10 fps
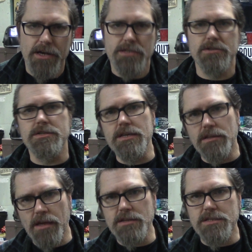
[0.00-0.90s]
So
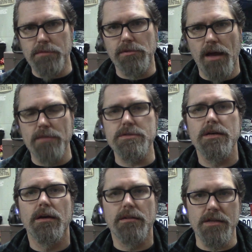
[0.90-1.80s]
see,
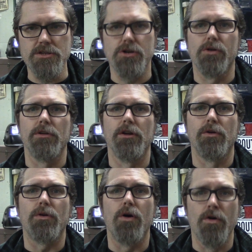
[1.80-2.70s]
sometimes things go a
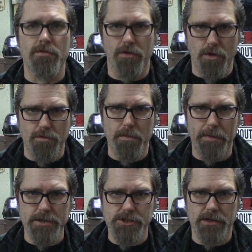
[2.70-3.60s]
little over
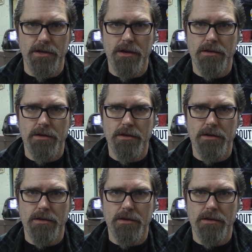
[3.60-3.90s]
budget.